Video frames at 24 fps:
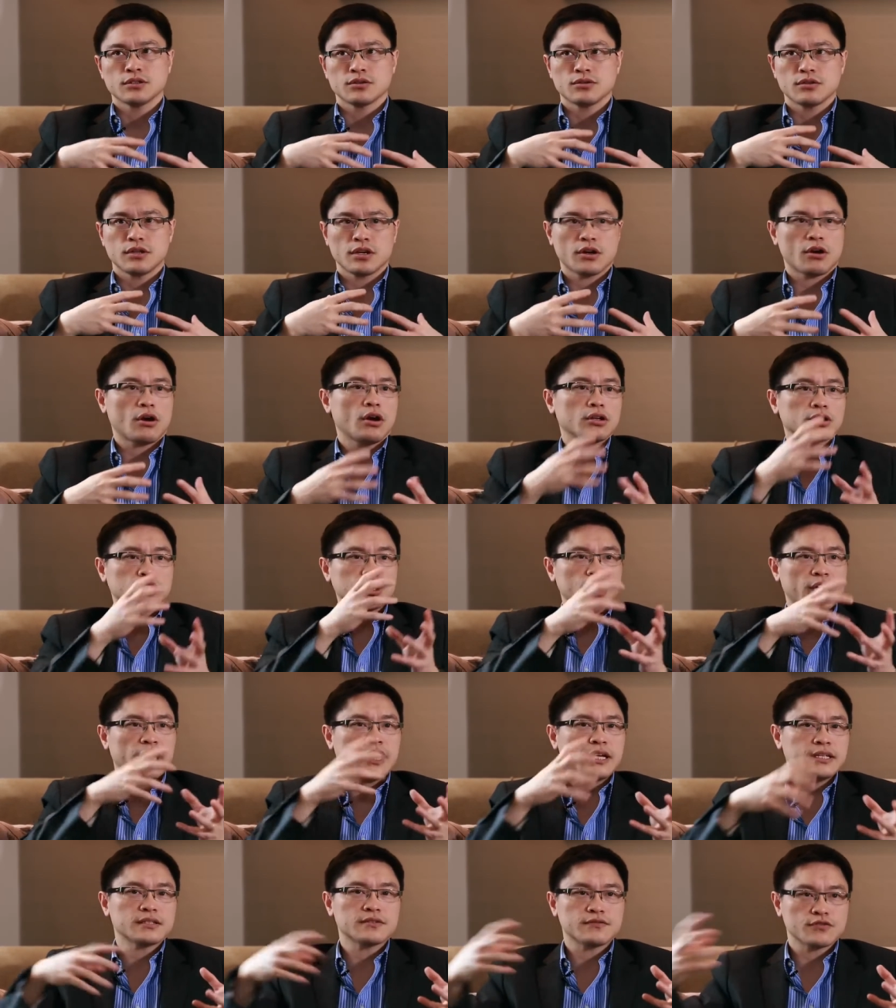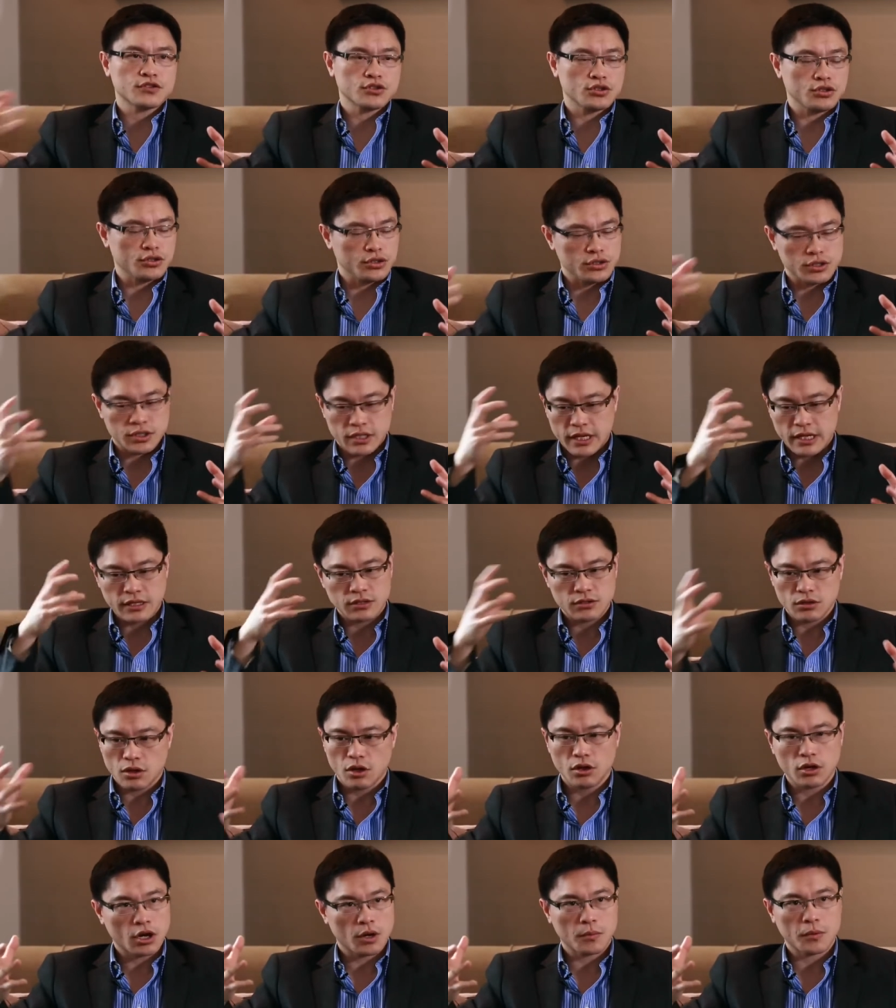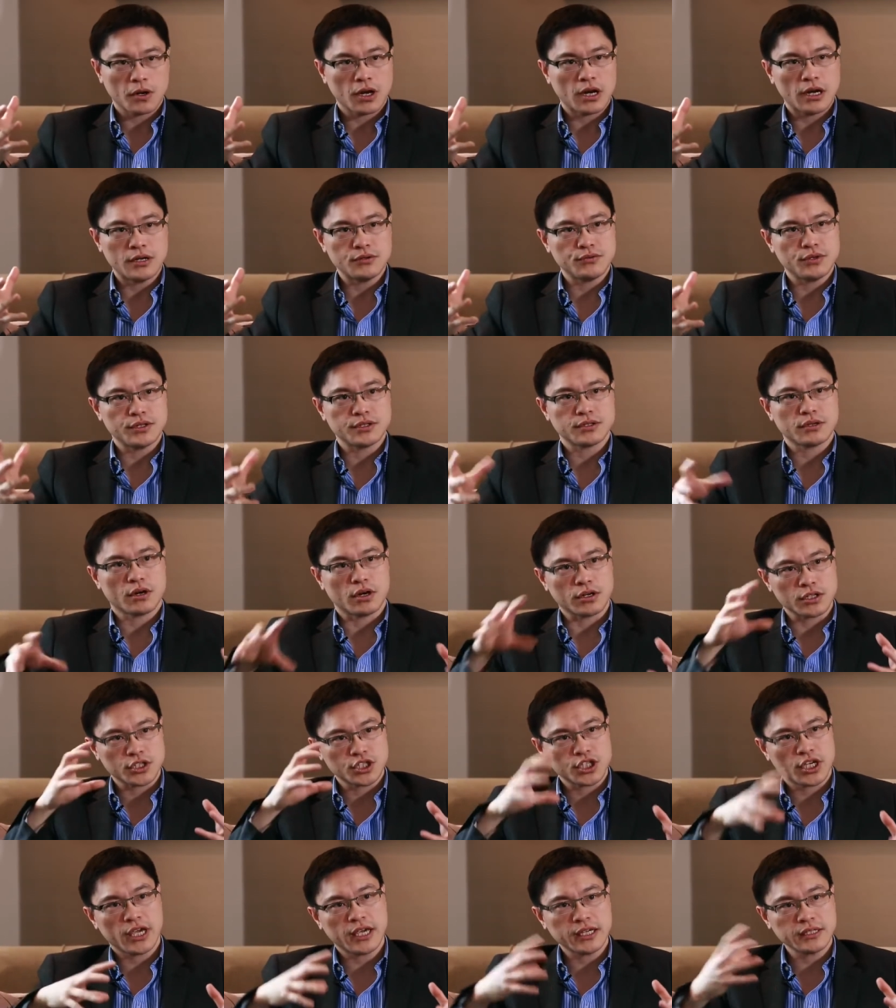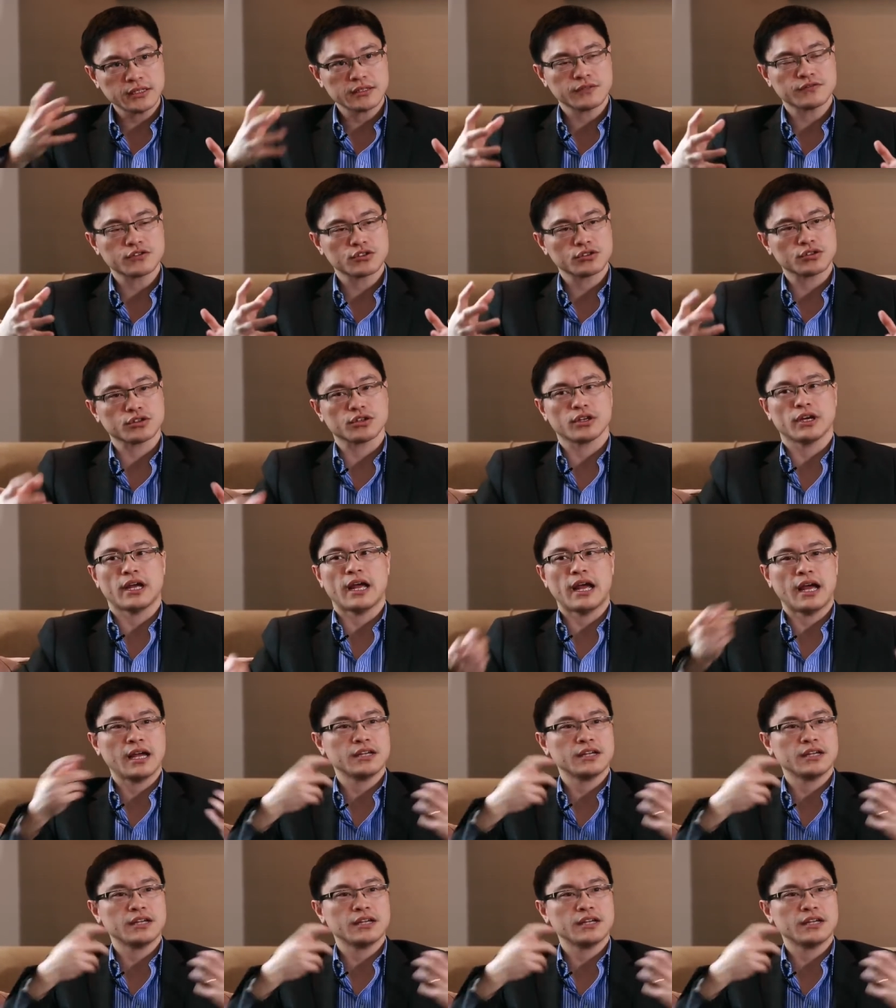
So they're all chains of sugars. That's all carbohydrates are, chains of sugar.